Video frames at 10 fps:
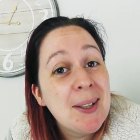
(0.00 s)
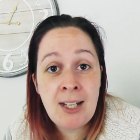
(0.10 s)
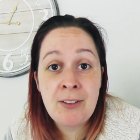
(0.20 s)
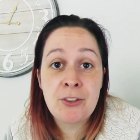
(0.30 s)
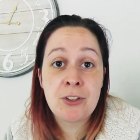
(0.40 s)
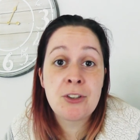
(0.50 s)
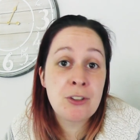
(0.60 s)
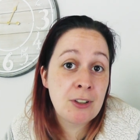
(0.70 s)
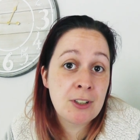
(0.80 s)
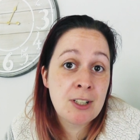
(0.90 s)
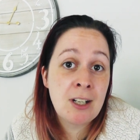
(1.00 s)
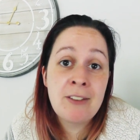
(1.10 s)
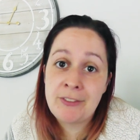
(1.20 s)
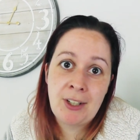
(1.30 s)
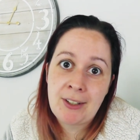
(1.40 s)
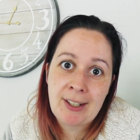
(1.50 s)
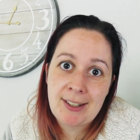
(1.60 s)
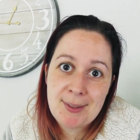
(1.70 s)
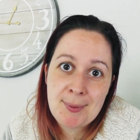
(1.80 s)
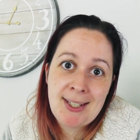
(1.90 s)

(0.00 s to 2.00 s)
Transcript: I have just sucked at vlogging this